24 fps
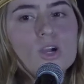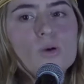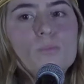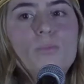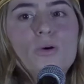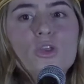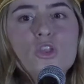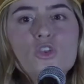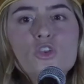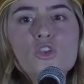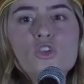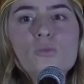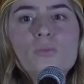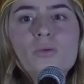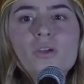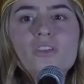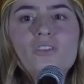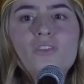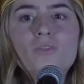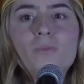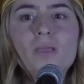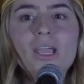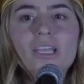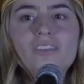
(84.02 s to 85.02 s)
but a new
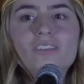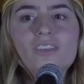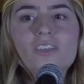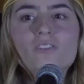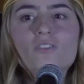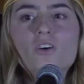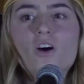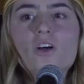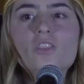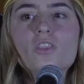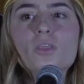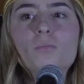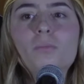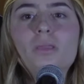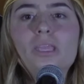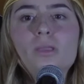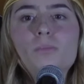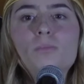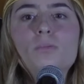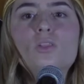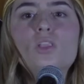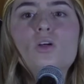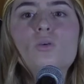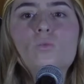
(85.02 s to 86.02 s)
perspective on the
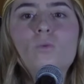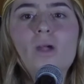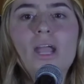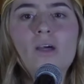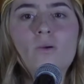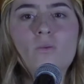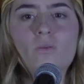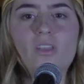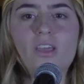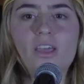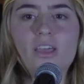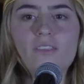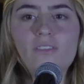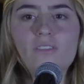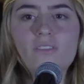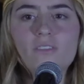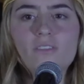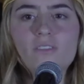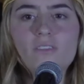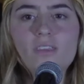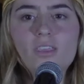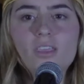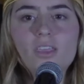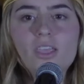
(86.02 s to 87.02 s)
people around
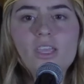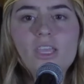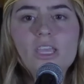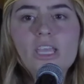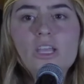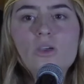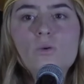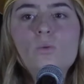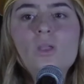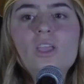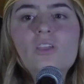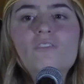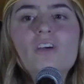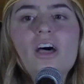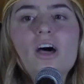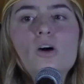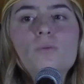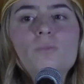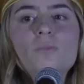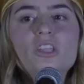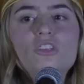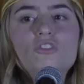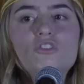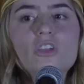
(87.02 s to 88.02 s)
us. We have
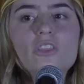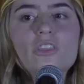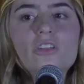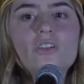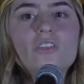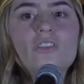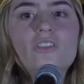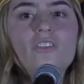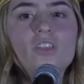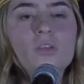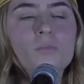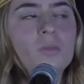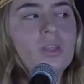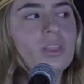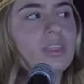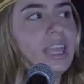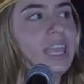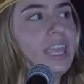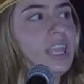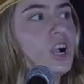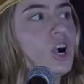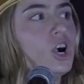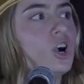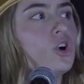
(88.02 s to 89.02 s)
helped each other
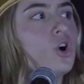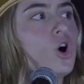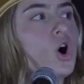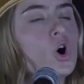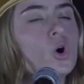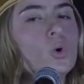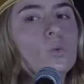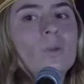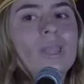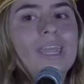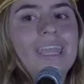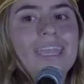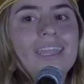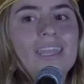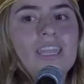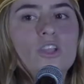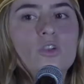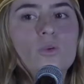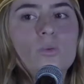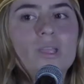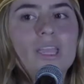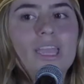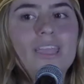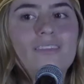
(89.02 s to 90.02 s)
stimulate our own hidden
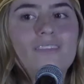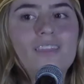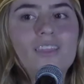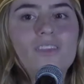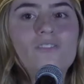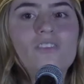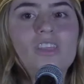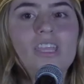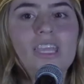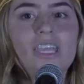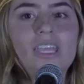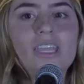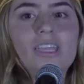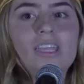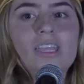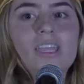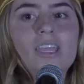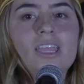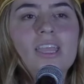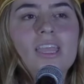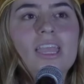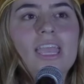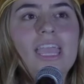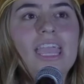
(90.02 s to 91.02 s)
creativity,
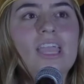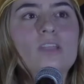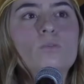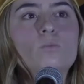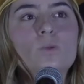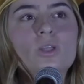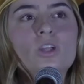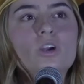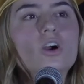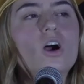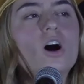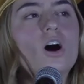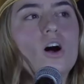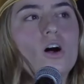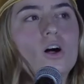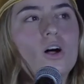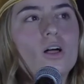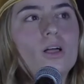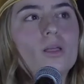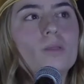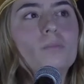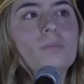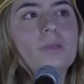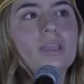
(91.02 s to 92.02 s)
and we are
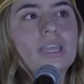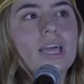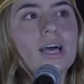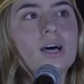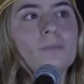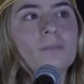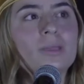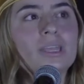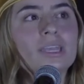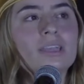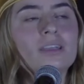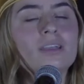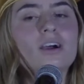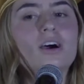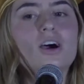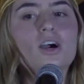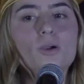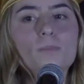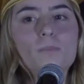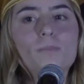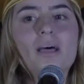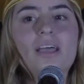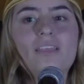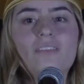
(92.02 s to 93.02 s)
all becoming
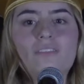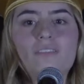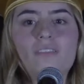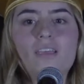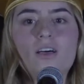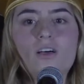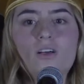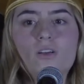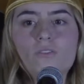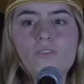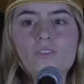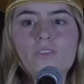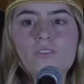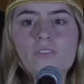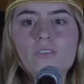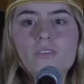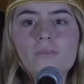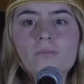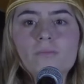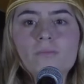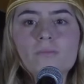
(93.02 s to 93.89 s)
our best selves.